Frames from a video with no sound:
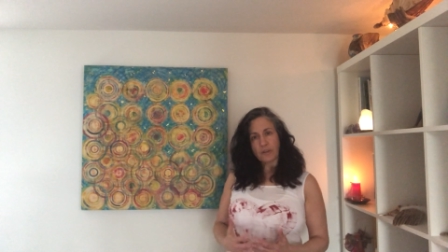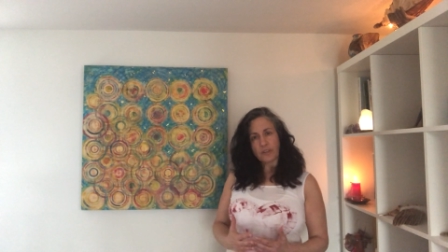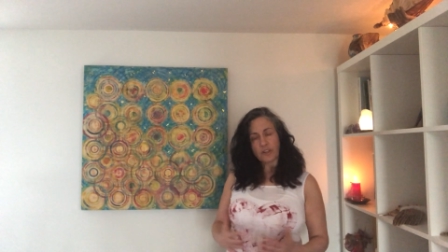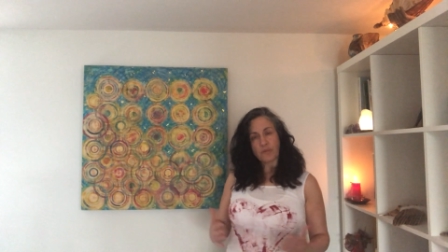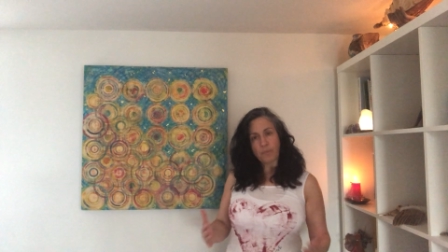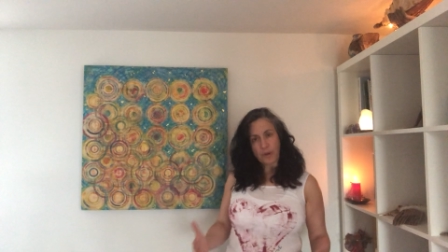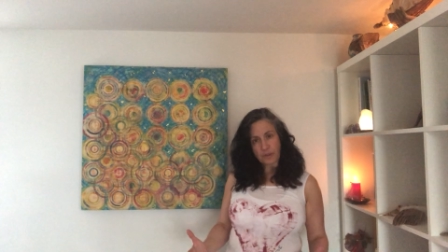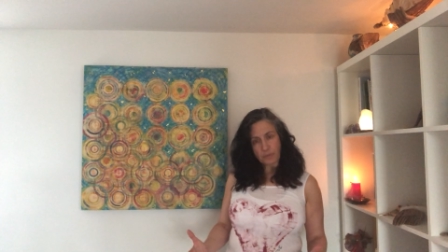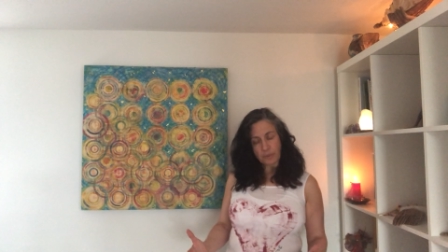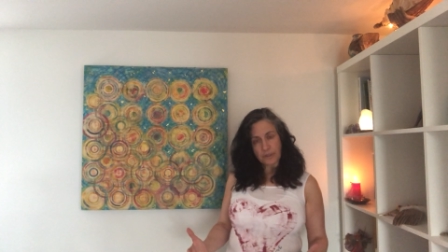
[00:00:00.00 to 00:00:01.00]
that are
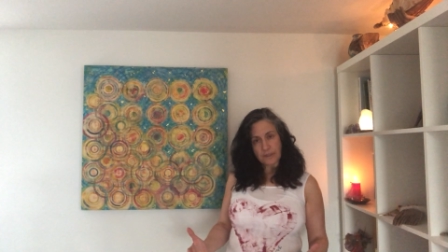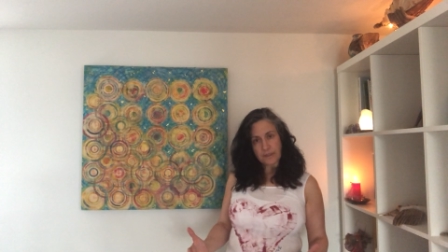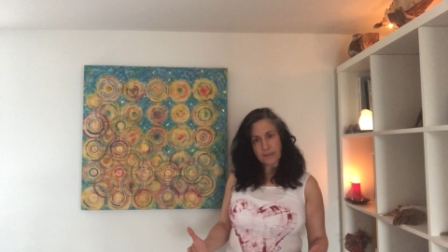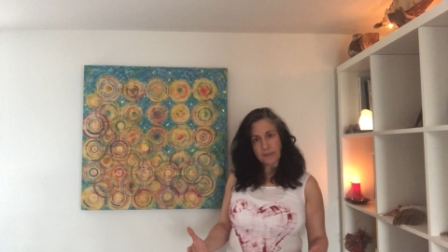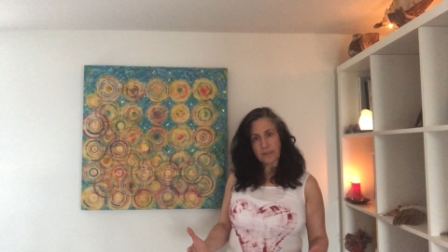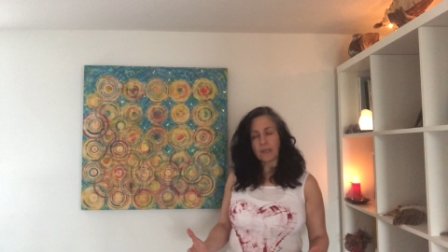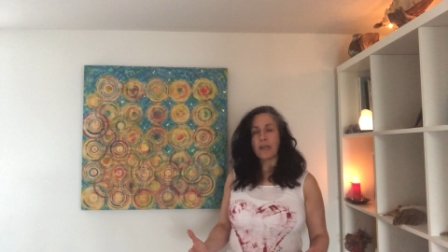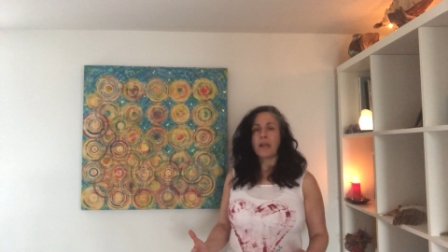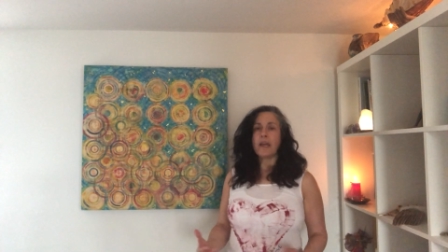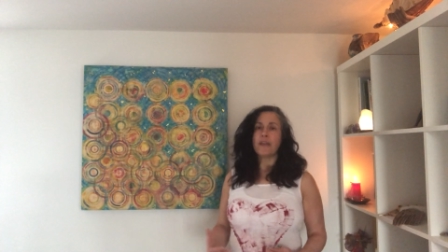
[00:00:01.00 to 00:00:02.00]
monoprints.
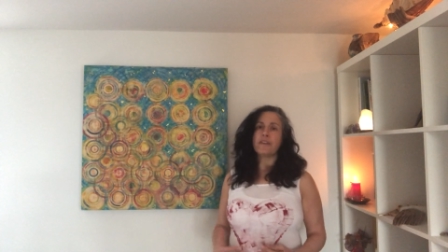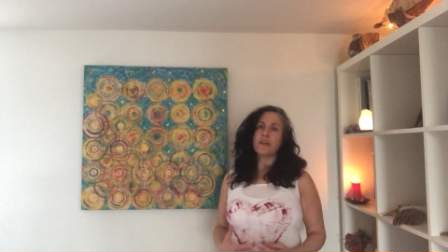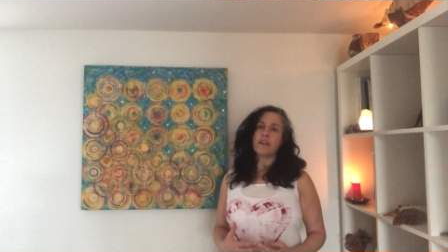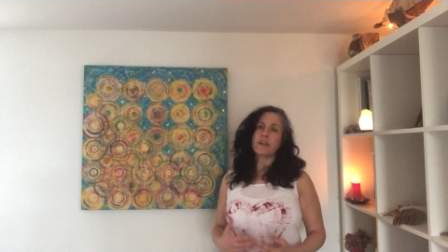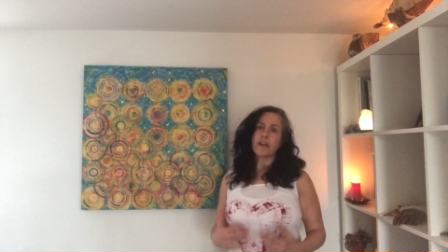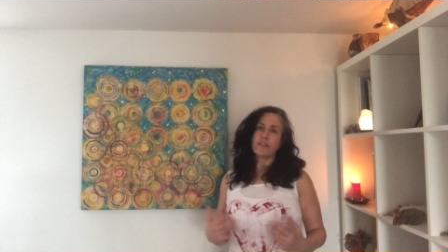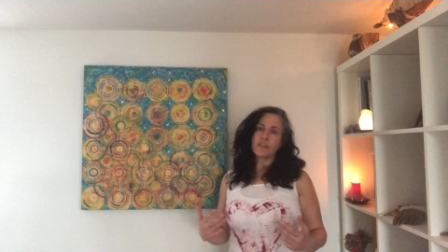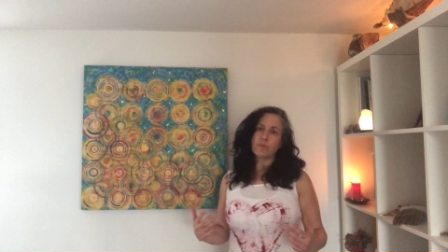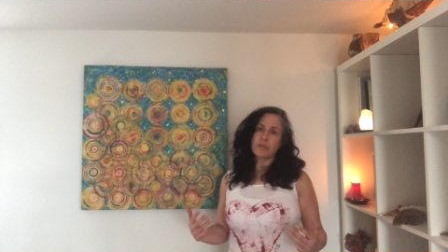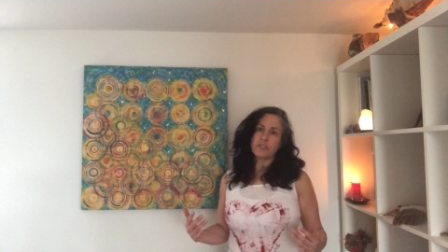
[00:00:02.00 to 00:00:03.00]
And then I cut
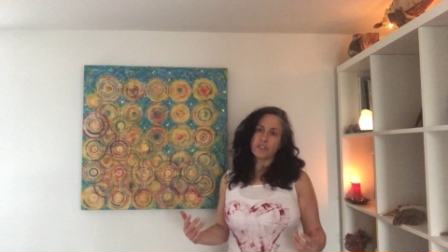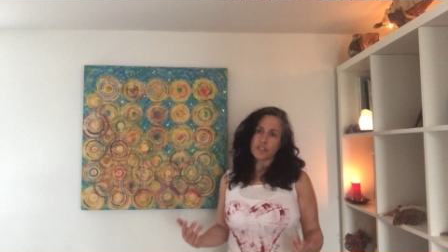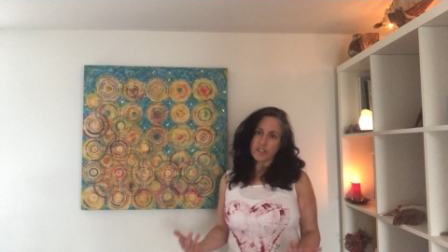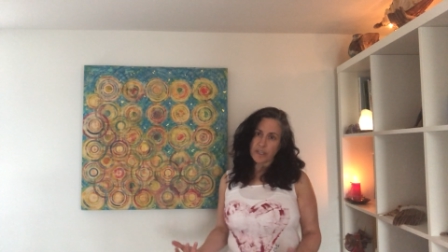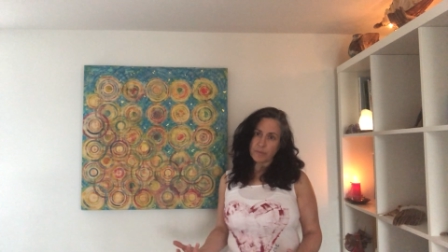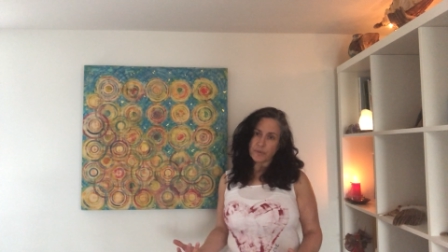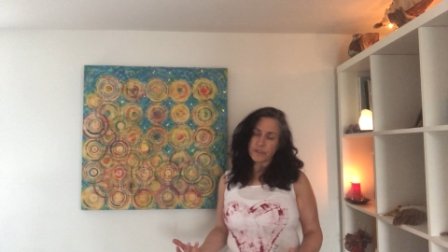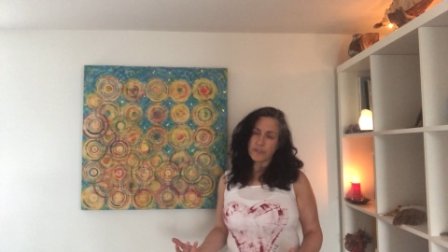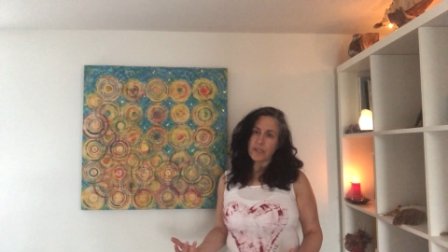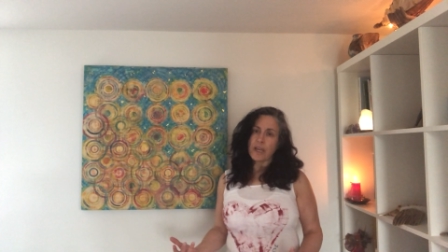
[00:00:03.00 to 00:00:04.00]
them into
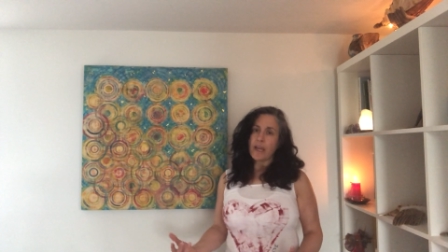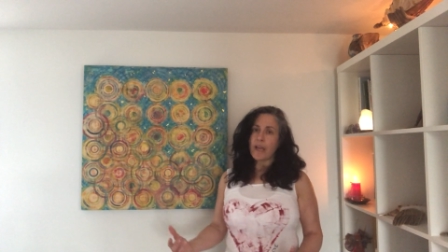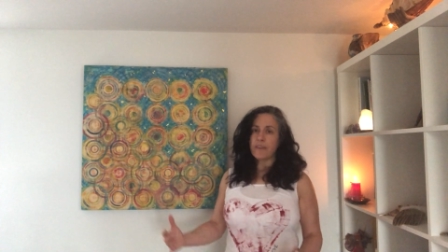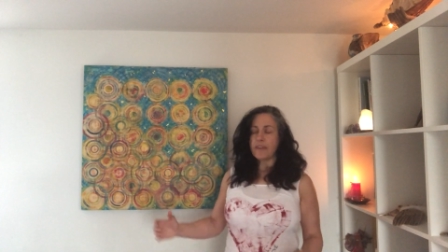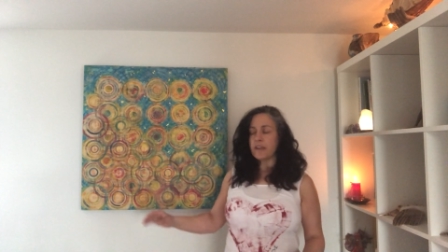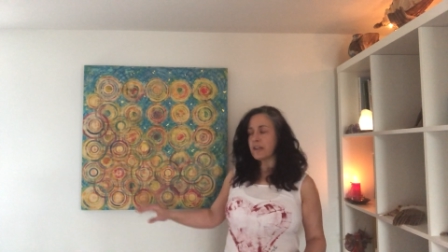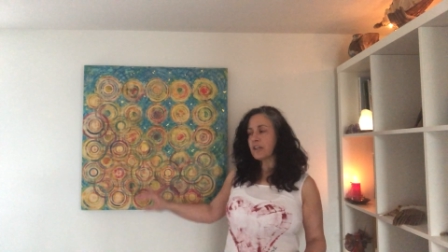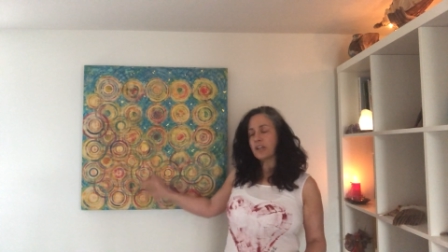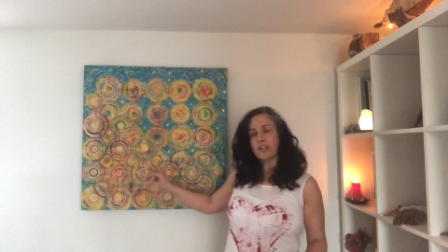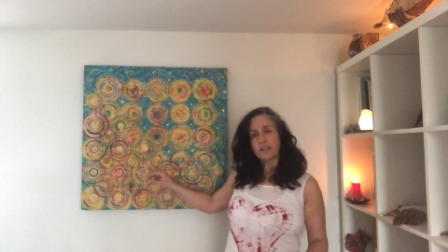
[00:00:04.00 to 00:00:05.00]
shapes. And then I
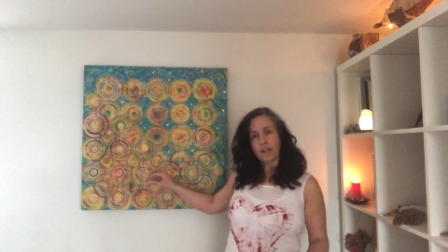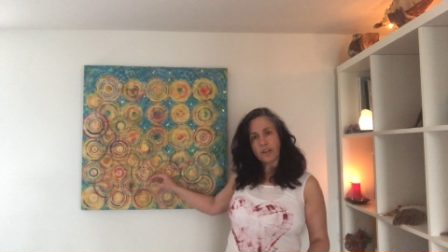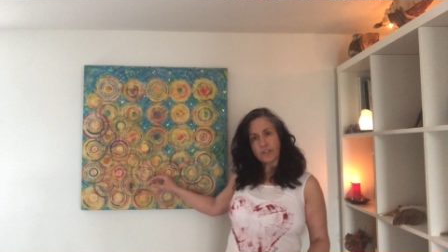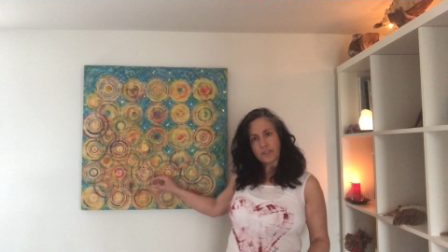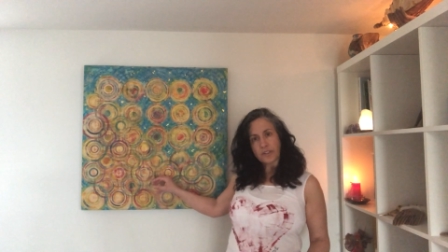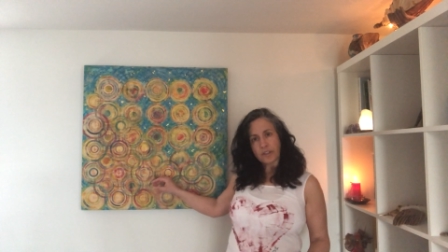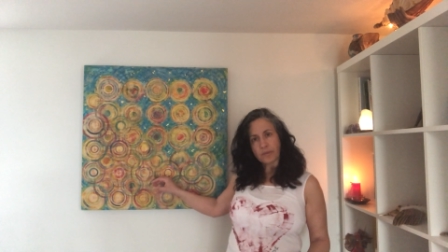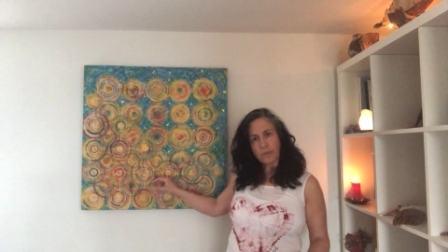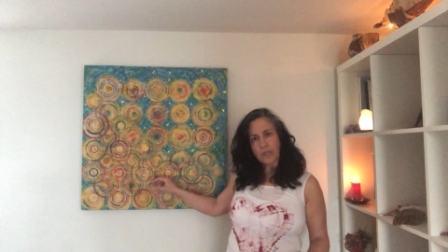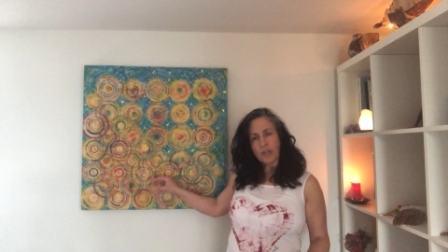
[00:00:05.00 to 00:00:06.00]
collage
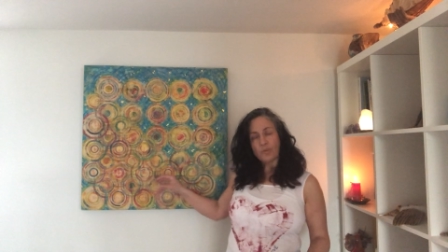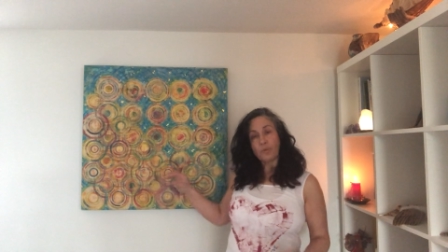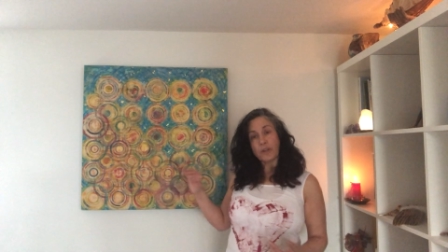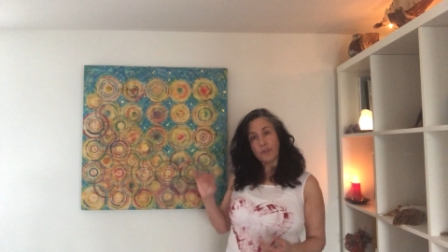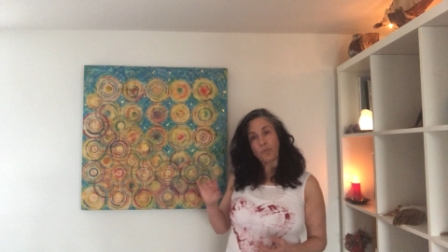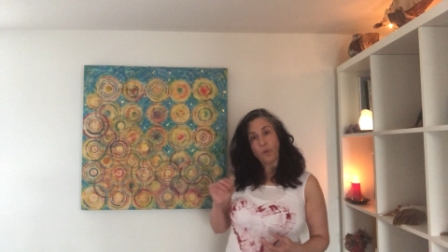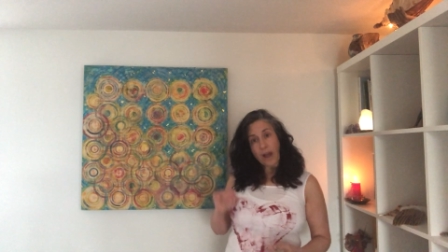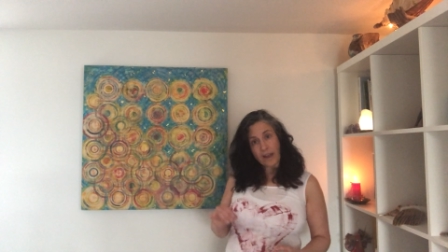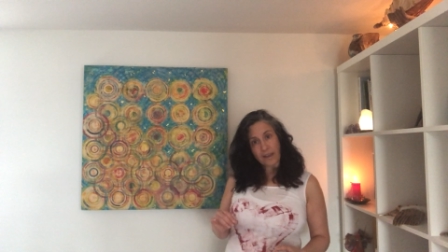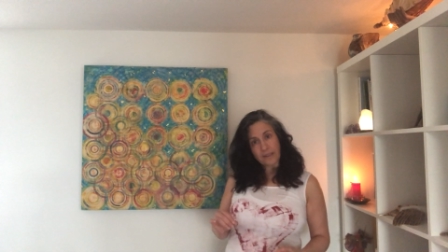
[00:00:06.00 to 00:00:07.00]
them with
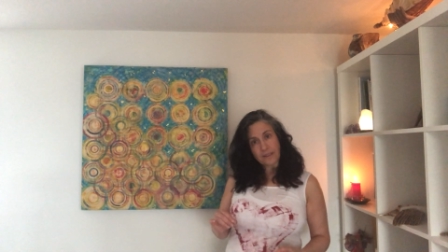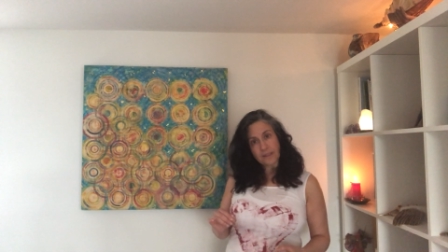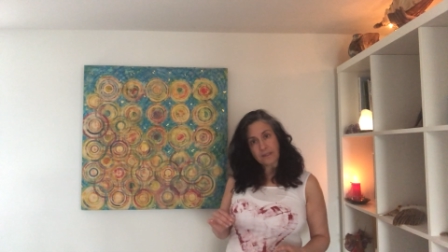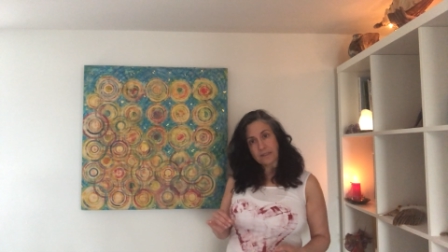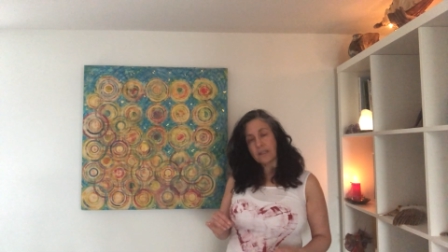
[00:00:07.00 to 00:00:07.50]
wax.